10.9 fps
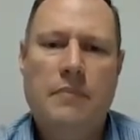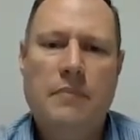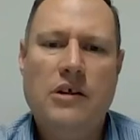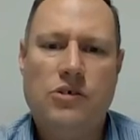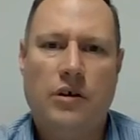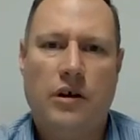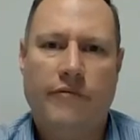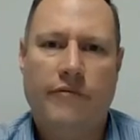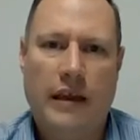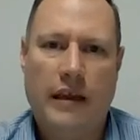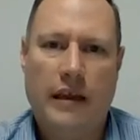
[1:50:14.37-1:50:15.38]
So
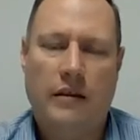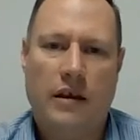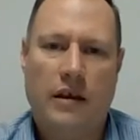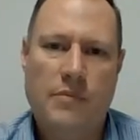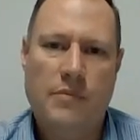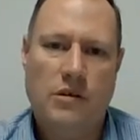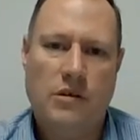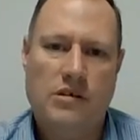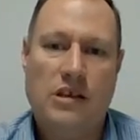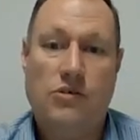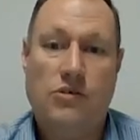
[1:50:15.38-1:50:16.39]
administratively, the
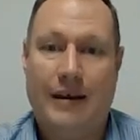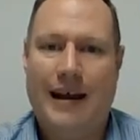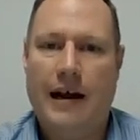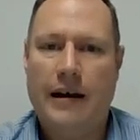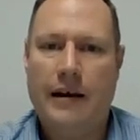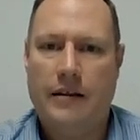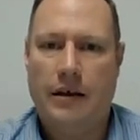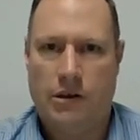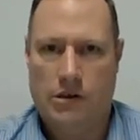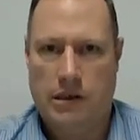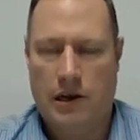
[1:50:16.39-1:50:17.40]
Commissioner has
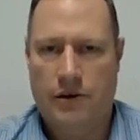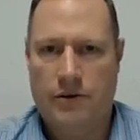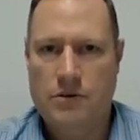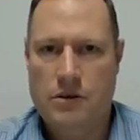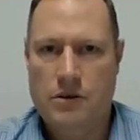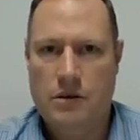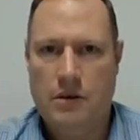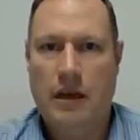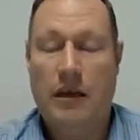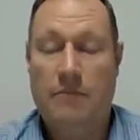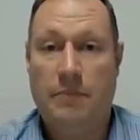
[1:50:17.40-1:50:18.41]
disregarded those loans,
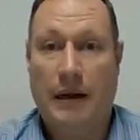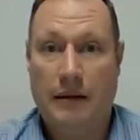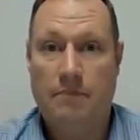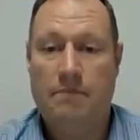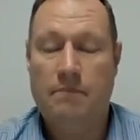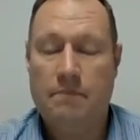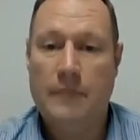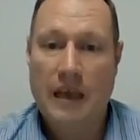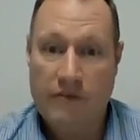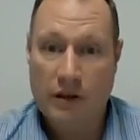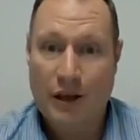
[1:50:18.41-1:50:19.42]
but
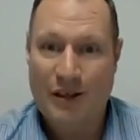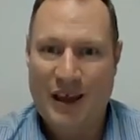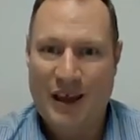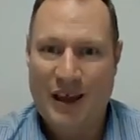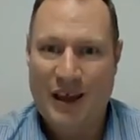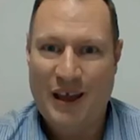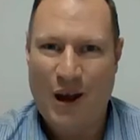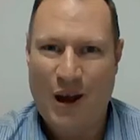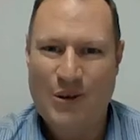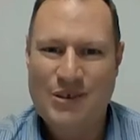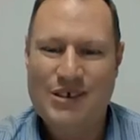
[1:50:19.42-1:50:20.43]
even though they
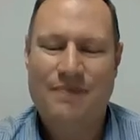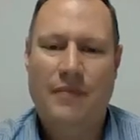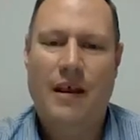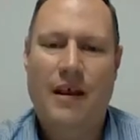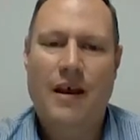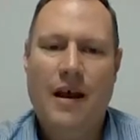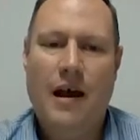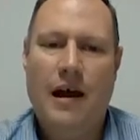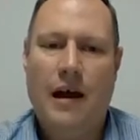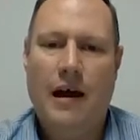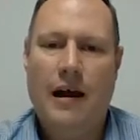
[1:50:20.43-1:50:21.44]
were loans,
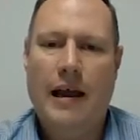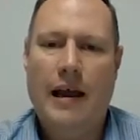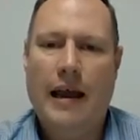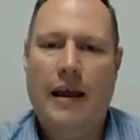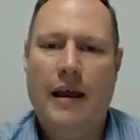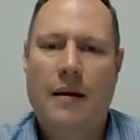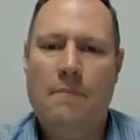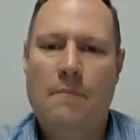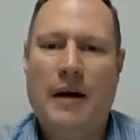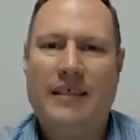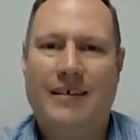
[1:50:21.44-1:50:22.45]

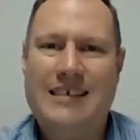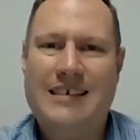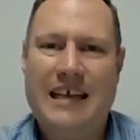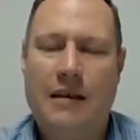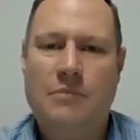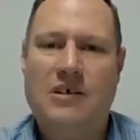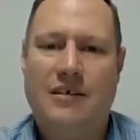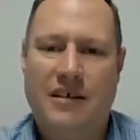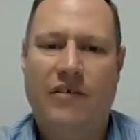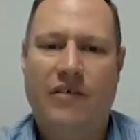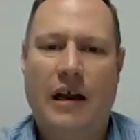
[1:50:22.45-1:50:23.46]
but the
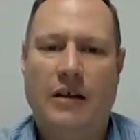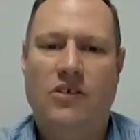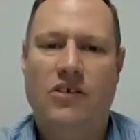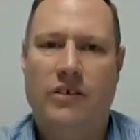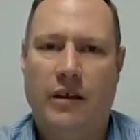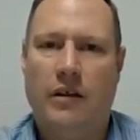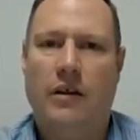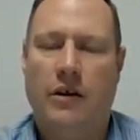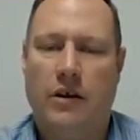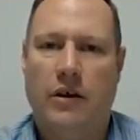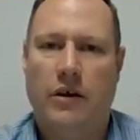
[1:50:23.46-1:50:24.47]
deemed dividend
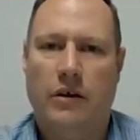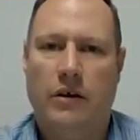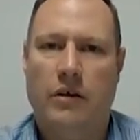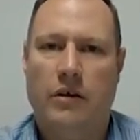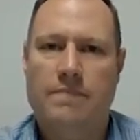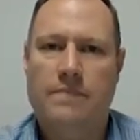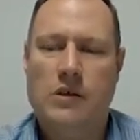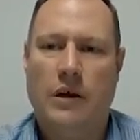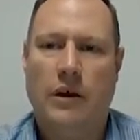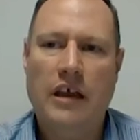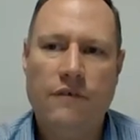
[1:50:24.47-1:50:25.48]
still occurred.
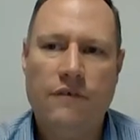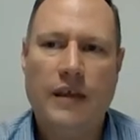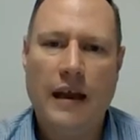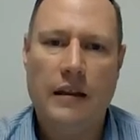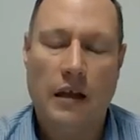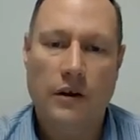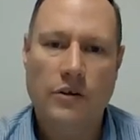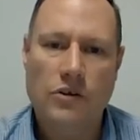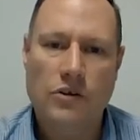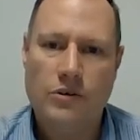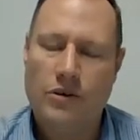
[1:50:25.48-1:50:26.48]
So if they are
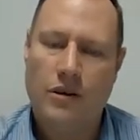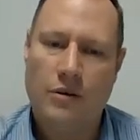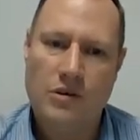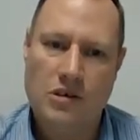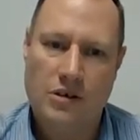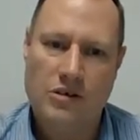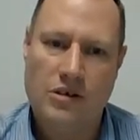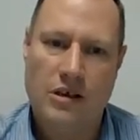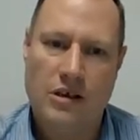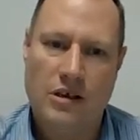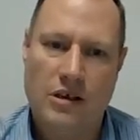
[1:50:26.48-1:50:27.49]
loans, which the
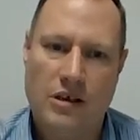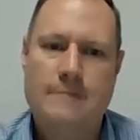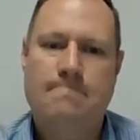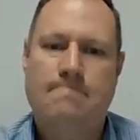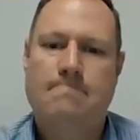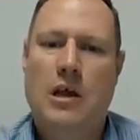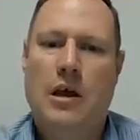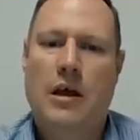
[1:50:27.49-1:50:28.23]
Commissioner says they are,